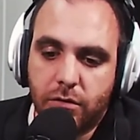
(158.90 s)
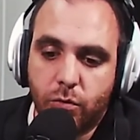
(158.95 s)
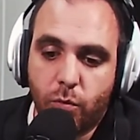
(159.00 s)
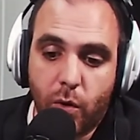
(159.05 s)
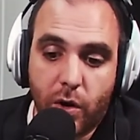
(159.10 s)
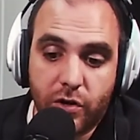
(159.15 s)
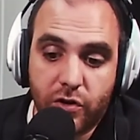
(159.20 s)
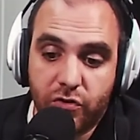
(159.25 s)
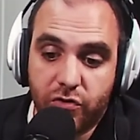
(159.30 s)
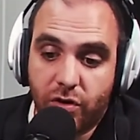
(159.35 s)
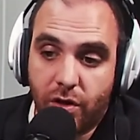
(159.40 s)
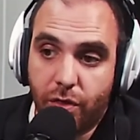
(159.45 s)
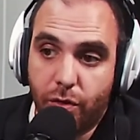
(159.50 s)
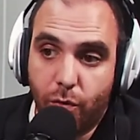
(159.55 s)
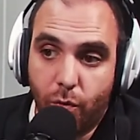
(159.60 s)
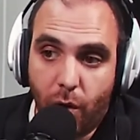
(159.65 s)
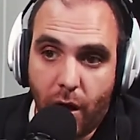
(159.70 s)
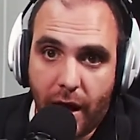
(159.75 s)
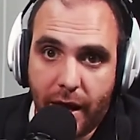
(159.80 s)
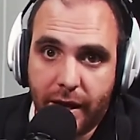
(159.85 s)
questions on
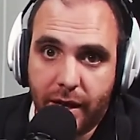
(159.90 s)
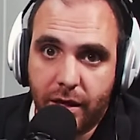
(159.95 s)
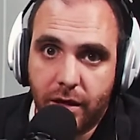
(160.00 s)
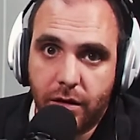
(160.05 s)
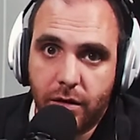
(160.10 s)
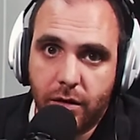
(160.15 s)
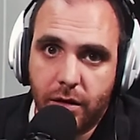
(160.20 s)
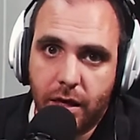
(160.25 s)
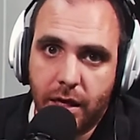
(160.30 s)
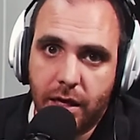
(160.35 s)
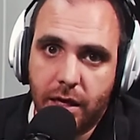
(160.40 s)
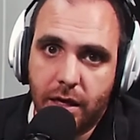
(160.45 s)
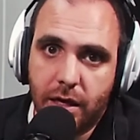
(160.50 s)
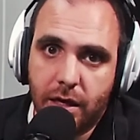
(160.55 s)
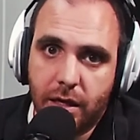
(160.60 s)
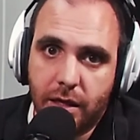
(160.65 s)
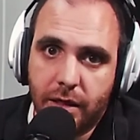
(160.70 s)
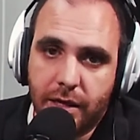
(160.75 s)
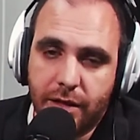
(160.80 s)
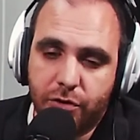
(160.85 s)
the riding
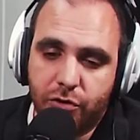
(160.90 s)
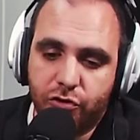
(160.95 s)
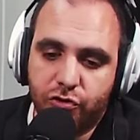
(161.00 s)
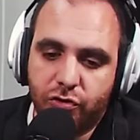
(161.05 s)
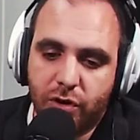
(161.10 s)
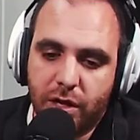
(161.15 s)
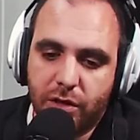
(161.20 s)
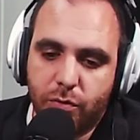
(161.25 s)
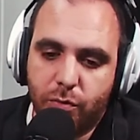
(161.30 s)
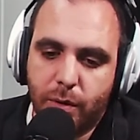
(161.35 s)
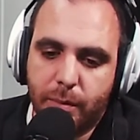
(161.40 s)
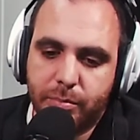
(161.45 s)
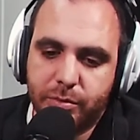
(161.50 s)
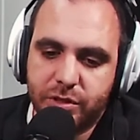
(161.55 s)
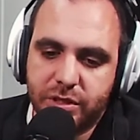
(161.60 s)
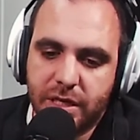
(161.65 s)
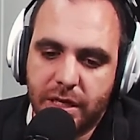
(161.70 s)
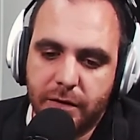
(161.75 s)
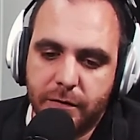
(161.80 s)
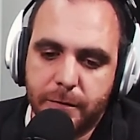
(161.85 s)
that they're trying to
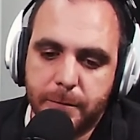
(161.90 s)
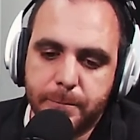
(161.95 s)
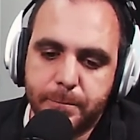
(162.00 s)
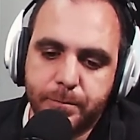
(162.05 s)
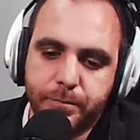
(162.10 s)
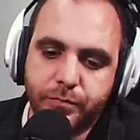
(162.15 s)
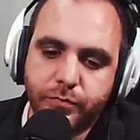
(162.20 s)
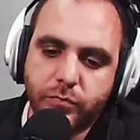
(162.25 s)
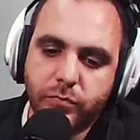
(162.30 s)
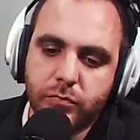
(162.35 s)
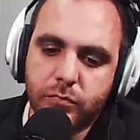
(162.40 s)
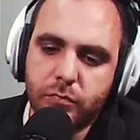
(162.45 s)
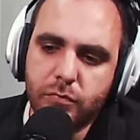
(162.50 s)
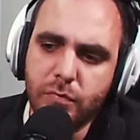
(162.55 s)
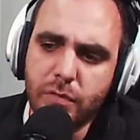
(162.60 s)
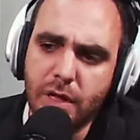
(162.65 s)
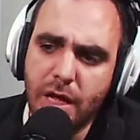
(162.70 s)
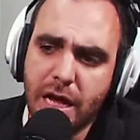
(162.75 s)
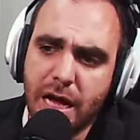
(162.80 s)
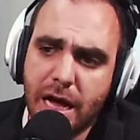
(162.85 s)
represent,
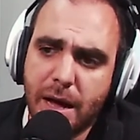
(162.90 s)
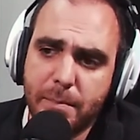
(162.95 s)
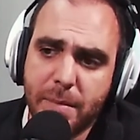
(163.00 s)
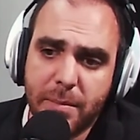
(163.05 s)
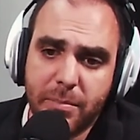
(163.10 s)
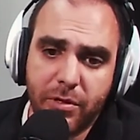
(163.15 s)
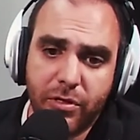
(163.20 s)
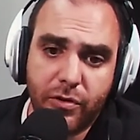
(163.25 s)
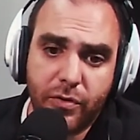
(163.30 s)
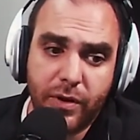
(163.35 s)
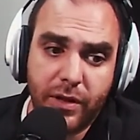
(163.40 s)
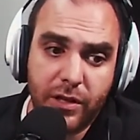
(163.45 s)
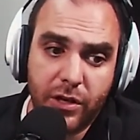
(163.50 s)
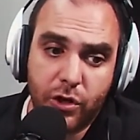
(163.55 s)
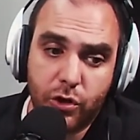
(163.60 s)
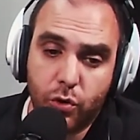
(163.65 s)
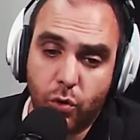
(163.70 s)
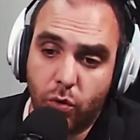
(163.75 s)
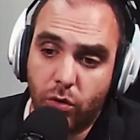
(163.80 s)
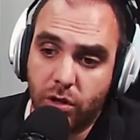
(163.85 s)
maybe their
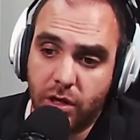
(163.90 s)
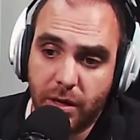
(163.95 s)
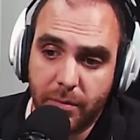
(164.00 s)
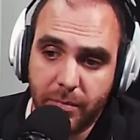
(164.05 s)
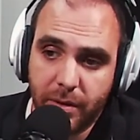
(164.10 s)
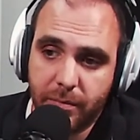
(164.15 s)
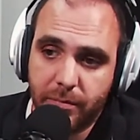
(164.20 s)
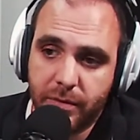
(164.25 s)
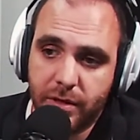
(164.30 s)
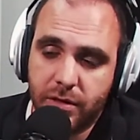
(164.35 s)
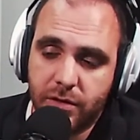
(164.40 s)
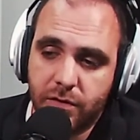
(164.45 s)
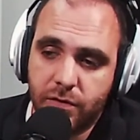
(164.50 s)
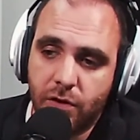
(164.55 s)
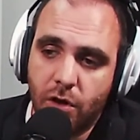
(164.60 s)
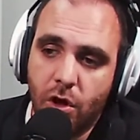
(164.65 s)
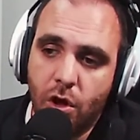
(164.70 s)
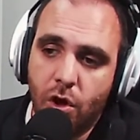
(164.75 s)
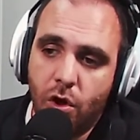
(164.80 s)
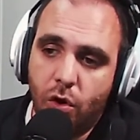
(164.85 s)
electoral commitments,
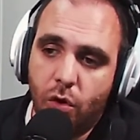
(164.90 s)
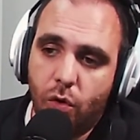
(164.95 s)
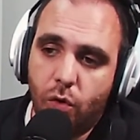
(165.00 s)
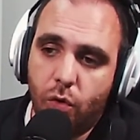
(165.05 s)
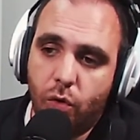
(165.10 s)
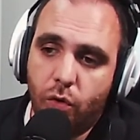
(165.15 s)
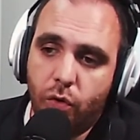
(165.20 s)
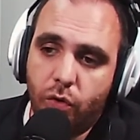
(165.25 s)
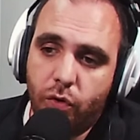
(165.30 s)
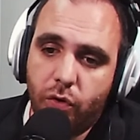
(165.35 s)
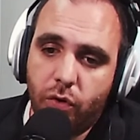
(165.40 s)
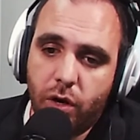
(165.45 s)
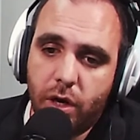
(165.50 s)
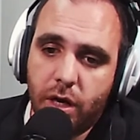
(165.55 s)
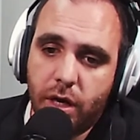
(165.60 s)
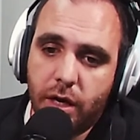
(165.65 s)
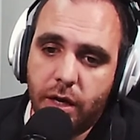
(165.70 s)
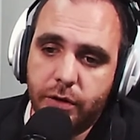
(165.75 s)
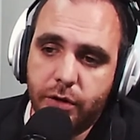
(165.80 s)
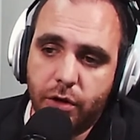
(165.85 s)
or
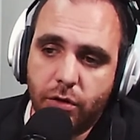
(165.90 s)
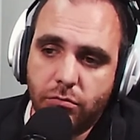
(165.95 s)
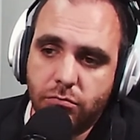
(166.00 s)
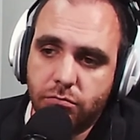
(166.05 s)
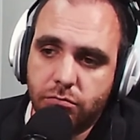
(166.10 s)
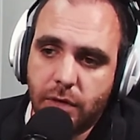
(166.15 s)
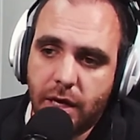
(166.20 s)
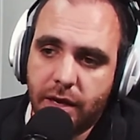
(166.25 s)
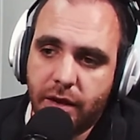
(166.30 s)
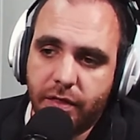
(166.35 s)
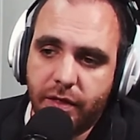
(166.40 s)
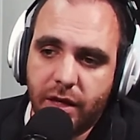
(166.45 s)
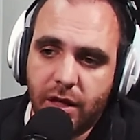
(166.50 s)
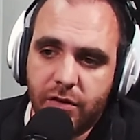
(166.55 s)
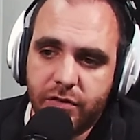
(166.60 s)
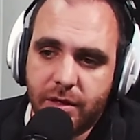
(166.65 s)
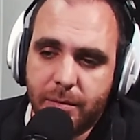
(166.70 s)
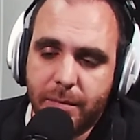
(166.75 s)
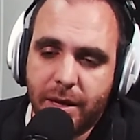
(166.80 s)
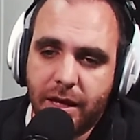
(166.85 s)
anything
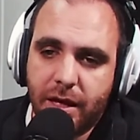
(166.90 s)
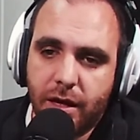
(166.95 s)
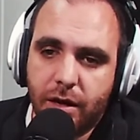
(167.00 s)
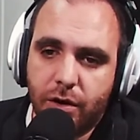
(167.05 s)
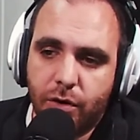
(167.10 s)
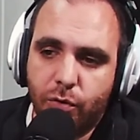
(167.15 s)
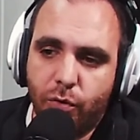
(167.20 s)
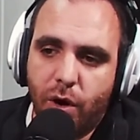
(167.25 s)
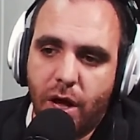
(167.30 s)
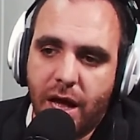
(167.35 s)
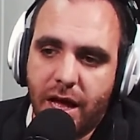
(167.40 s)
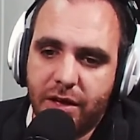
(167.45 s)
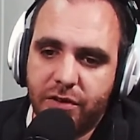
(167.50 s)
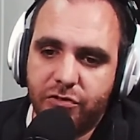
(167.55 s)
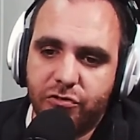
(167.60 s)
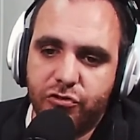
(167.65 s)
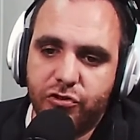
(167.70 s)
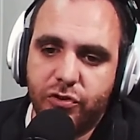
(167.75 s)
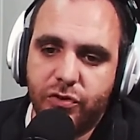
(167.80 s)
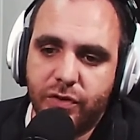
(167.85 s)
else that may
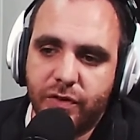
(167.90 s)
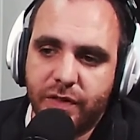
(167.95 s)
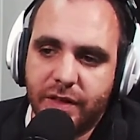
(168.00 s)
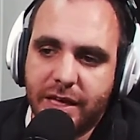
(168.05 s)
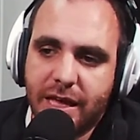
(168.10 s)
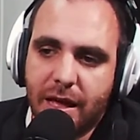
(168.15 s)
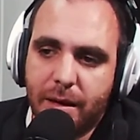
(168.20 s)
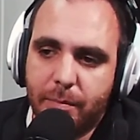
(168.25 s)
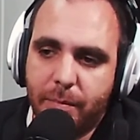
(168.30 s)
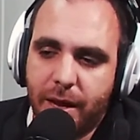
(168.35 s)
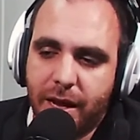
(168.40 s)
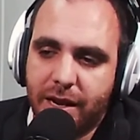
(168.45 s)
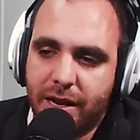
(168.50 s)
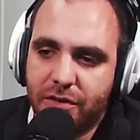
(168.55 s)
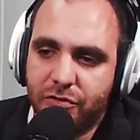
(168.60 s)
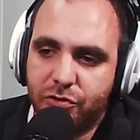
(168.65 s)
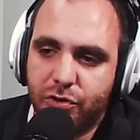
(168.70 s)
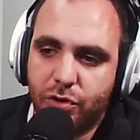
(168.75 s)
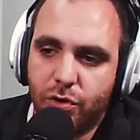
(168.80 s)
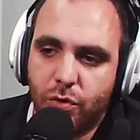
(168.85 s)
arise during the campaign.
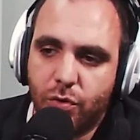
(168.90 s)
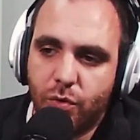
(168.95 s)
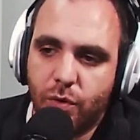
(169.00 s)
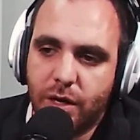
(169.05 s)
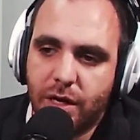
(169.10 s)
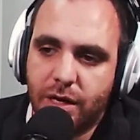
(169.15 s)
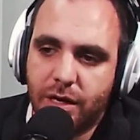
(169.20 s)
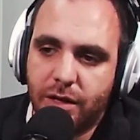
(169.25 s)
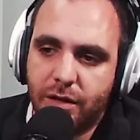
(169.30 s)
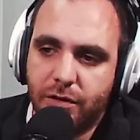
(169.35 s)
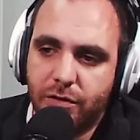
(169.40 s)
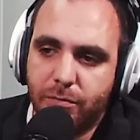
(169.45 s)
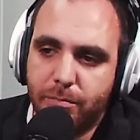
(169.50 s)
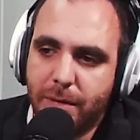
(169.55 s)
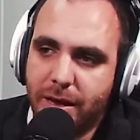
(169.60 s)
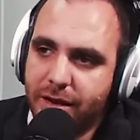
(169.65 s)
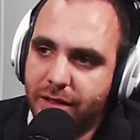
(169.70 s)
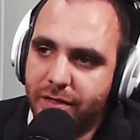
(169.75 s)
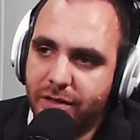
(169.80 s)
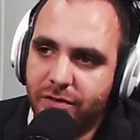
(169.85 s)
As you know,
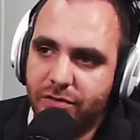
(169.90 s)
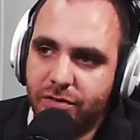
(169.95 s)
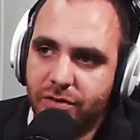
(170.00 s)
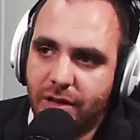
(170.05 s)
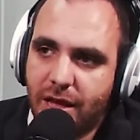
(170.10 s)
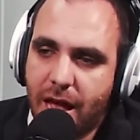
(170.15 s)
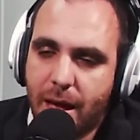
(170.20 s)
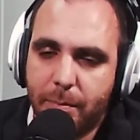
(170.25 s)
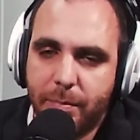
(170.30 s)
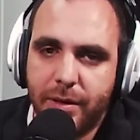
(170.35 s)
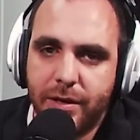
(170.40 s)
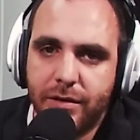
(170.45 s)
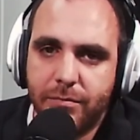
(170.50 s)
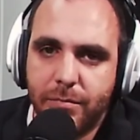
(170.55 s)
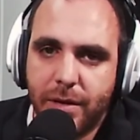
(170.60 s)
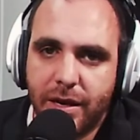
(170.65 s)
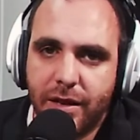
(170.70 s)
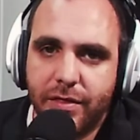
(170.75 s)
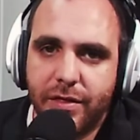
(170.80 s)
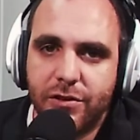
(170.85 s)
many things happen,
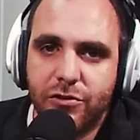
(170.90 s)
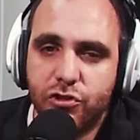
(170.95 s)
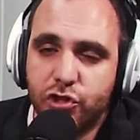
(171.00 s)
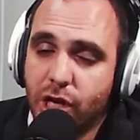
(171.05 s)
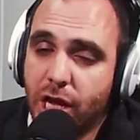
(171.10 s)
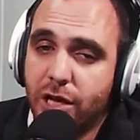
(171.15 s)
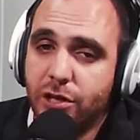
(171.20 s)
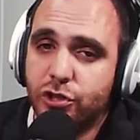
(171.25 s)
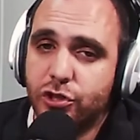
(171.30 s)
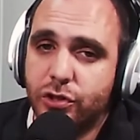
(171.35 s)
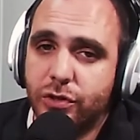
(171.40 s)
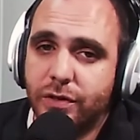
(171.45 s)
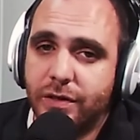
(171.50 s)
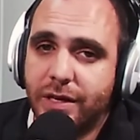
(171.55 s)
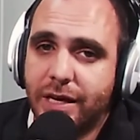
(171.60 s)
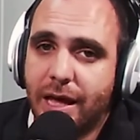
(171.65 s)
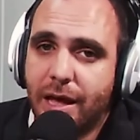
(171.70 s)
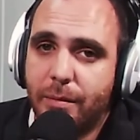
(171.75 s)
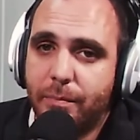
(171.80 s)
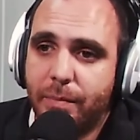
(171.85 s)
many things change during
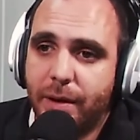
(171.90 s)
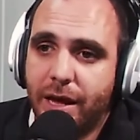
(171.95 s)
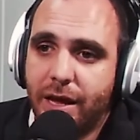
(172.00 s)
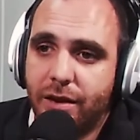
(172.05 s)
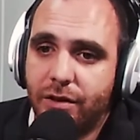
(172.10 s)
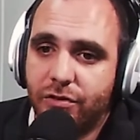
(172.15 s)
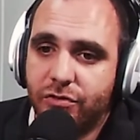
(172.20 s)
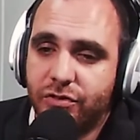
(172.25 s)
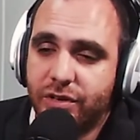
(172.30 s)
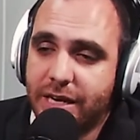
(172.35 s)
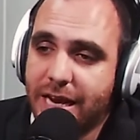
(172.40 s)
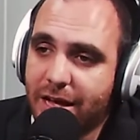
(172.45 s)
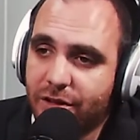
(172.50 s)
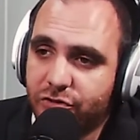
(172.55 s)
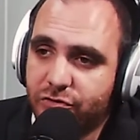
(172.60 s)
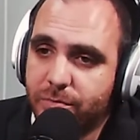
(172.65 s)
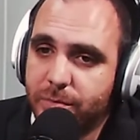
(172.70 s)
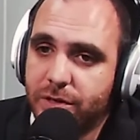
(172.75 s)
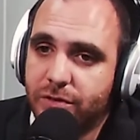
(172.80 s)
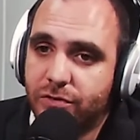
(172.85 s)
the campaign. There's
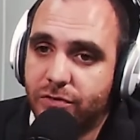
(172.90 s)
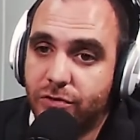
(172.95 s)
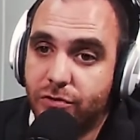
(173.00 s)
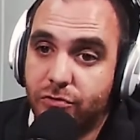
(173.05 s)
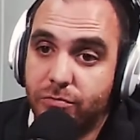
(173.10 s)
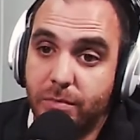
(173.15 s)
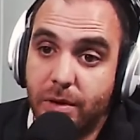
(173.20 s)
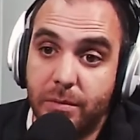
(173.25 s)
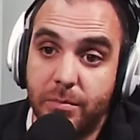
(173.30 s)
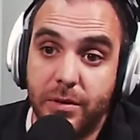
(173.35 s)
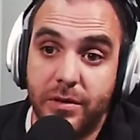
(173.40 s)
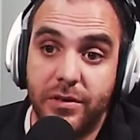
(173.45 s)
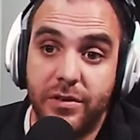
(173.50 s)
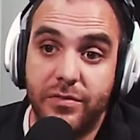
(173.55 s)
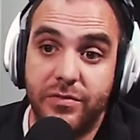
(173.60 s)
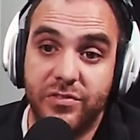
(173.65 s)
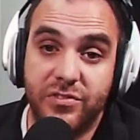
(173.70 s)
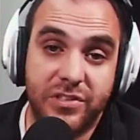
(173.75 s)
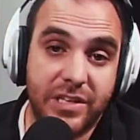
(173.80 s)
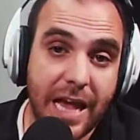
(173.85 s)
announcements, there's maybe
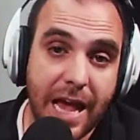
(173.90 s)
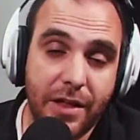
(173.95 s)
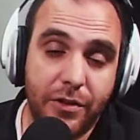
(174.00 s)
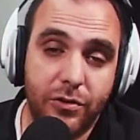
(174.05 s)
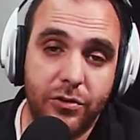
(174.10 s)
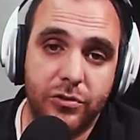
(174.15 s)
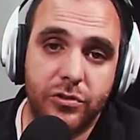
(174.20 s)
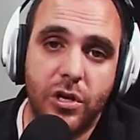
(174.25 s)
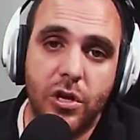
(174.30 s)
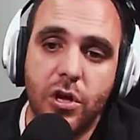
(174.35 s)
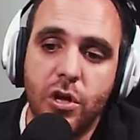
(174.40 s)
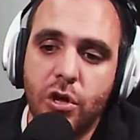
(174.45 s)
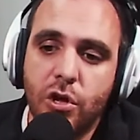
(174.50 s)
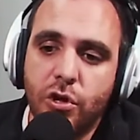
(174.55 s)
even scandals.